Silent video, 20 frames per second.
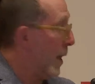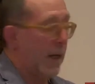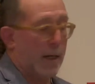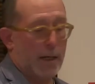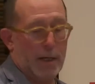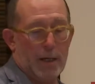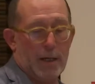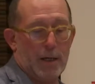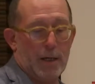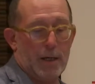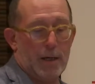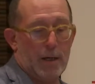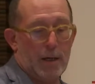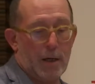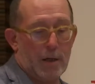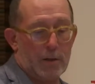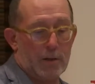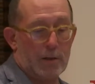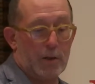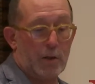
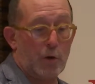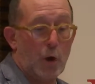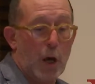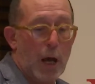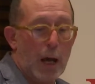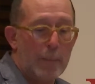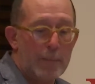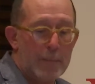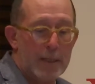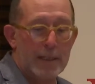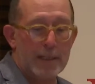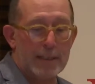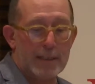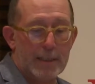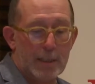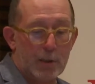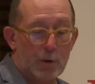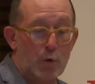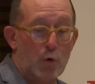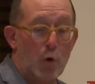the
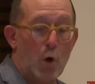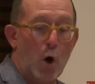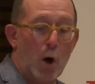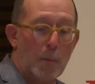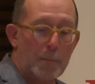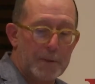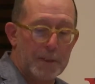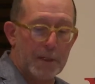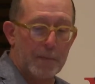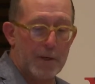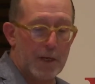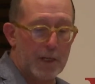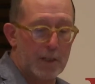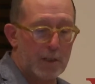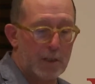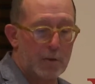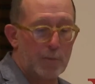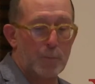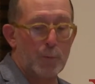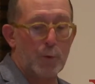ability to
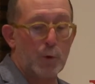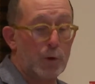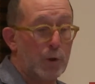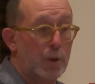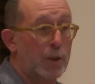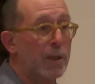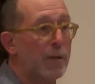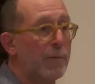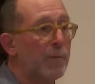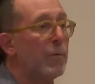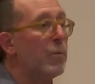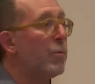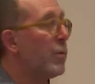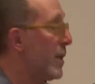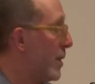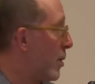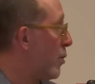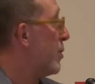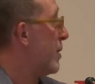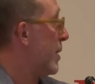optimize productive
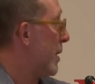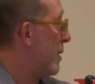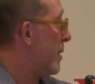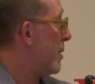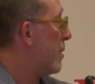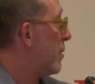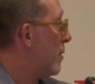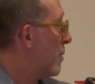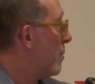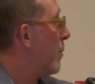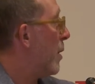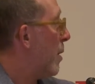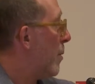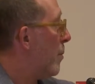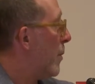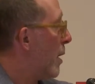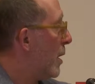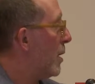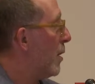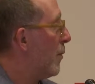resources,
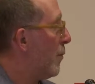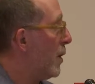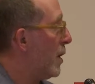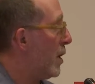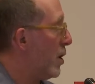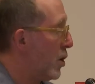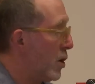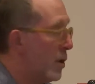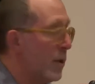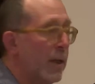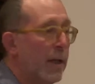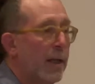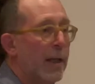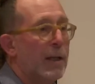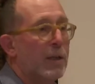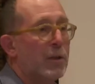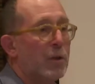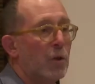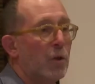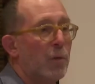my definition.
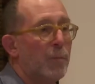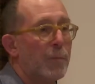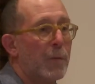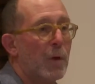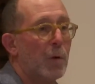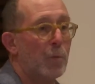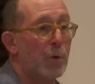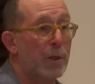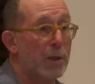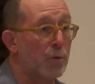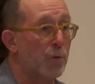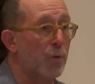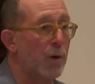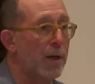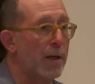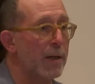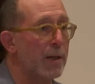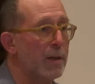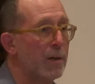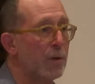So we
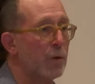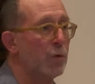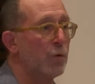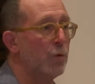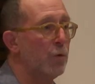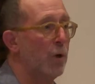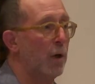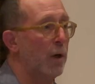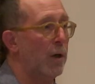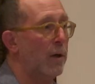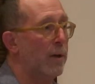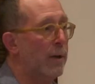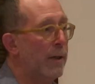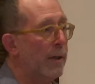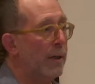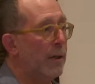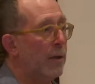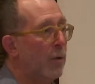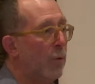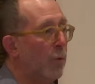try to
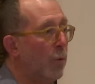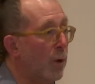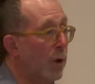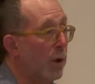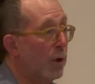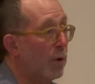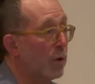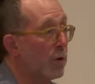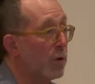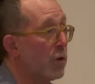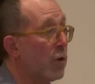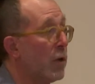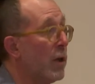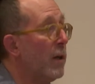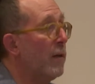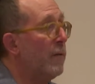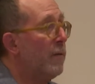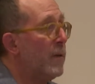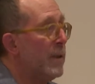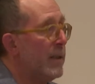work on the
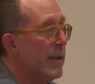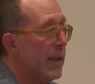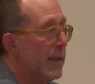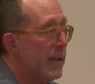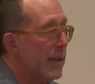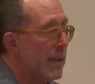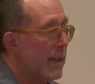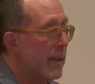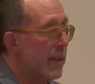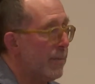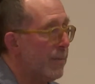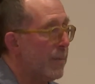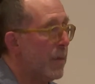efficiency